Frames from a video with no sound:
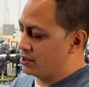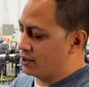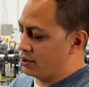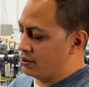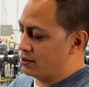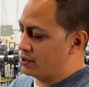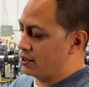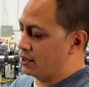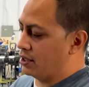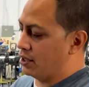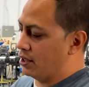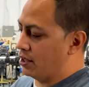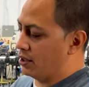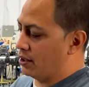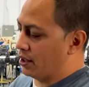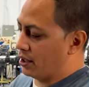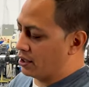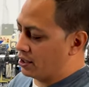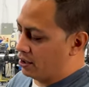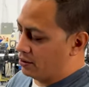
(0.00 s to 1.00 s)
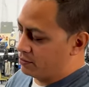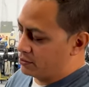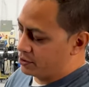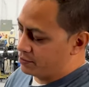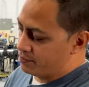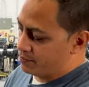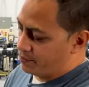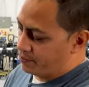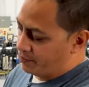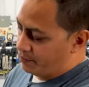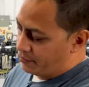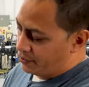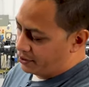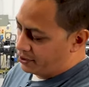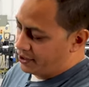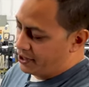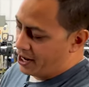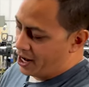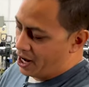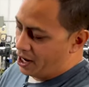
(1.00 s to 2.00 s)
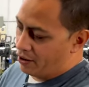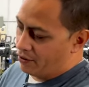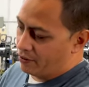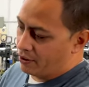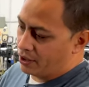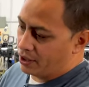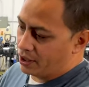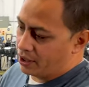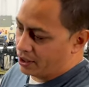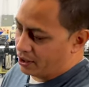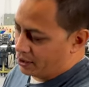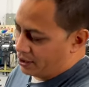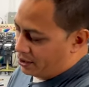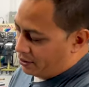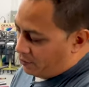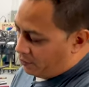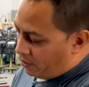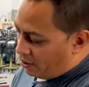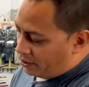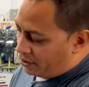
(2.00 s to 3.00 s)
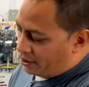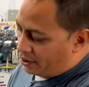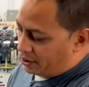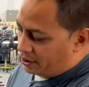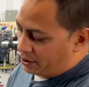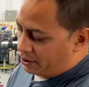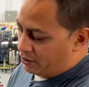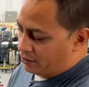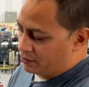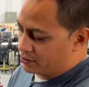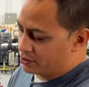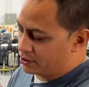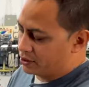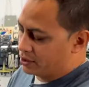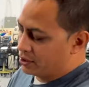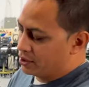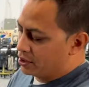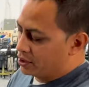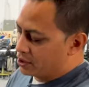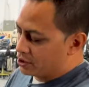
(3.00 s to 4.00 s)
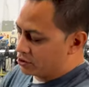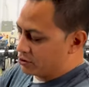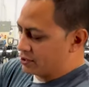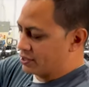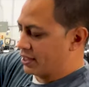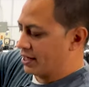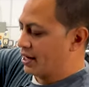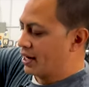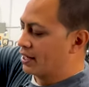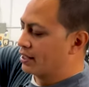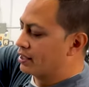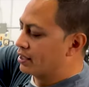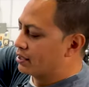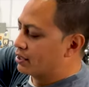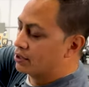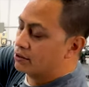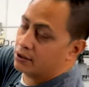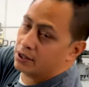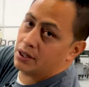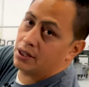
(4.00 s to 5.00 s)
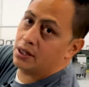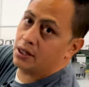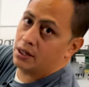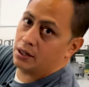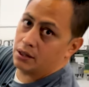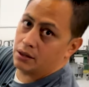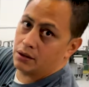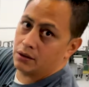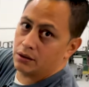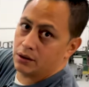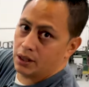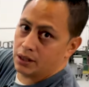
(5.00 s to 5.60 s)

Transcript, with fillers: There is a gear that comes down and the one that goes. So it's a 90 degree gear.